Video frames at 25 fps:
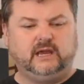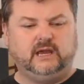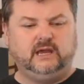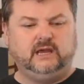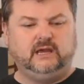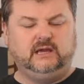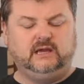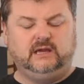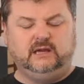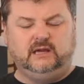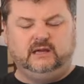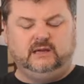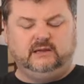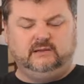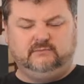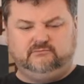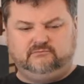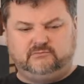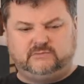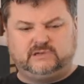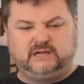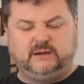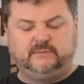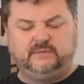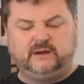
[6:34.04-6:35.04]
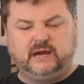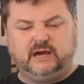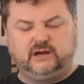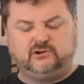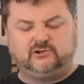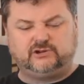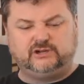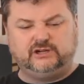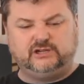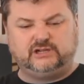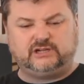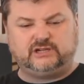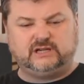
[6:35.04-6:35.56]
in some
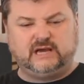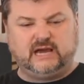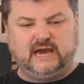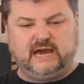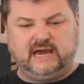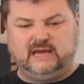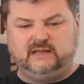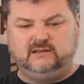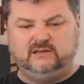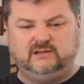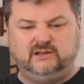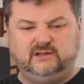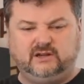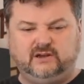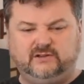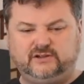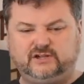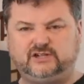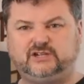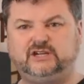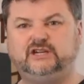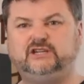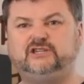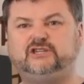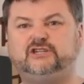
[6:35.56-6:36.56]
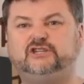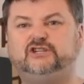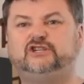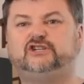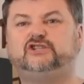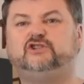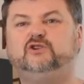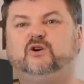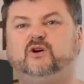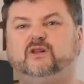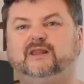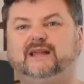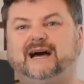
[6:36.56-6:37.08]
countries, and the sheets are
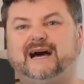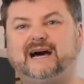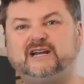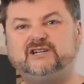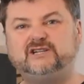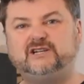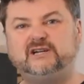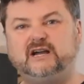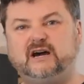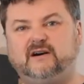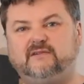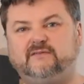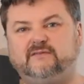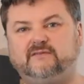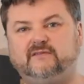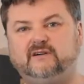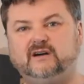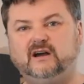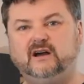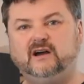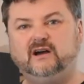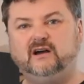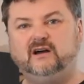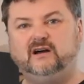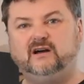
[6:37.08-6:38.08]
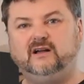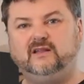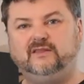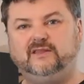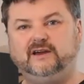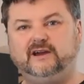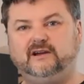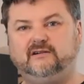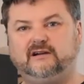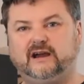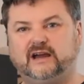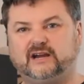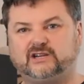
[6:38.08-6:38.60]
just not large enough.
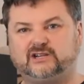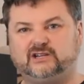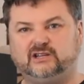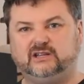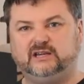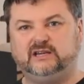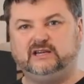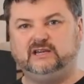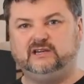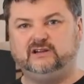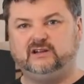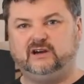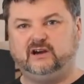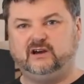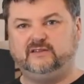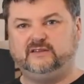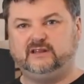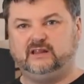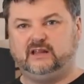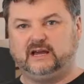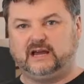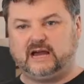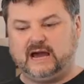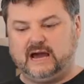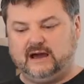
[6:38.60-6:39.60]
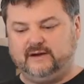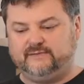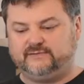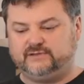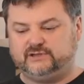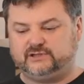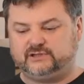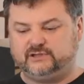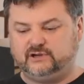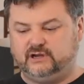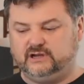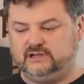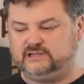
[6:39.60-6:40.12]
They're actually they're like half the
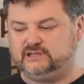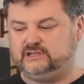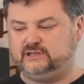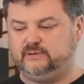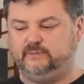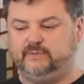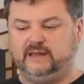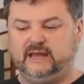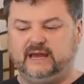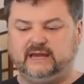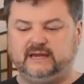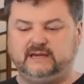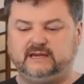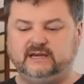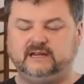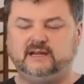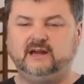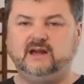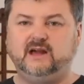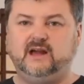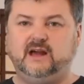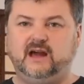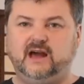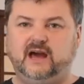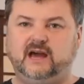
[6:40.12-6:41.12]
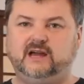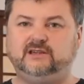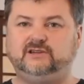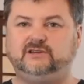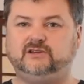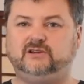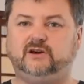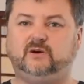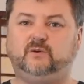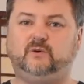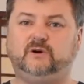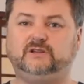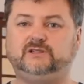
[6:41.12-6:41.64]
size of the blanket, and
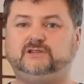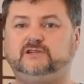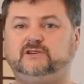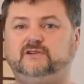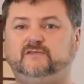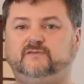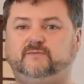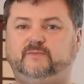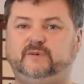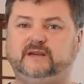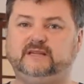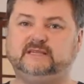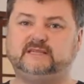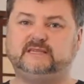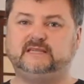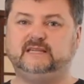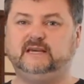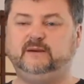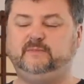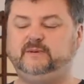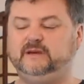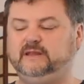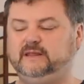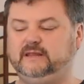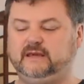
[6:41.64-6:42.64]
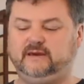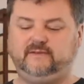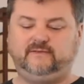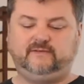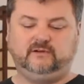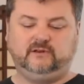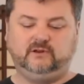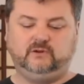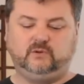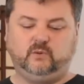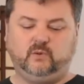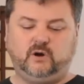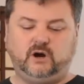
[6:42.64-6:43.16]
once you've been sleeping there for
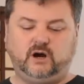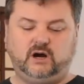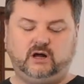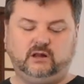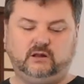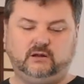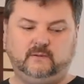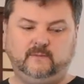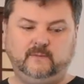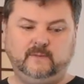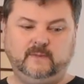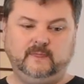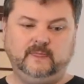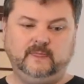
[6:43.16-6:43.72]
a little while,